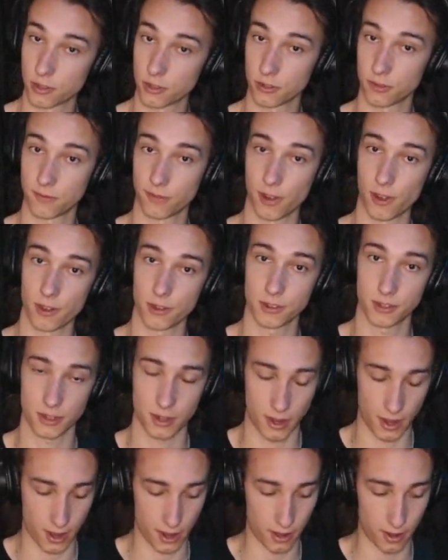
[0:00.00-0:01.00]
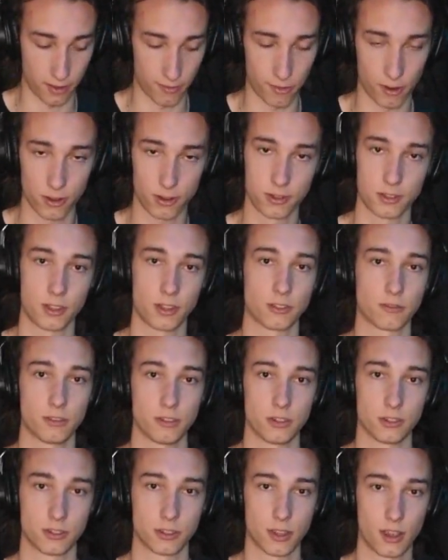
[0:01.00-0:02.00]
the intro first and then the verse
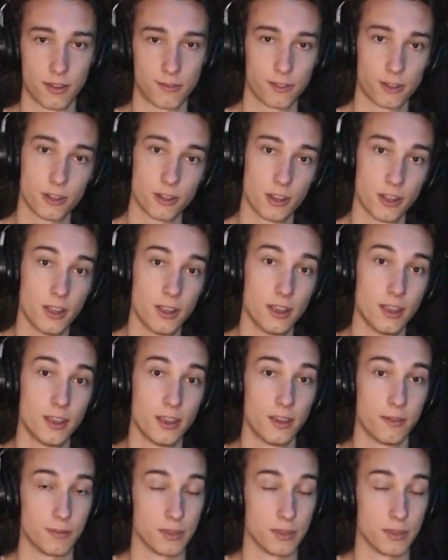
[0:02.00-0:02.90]
like we just covered,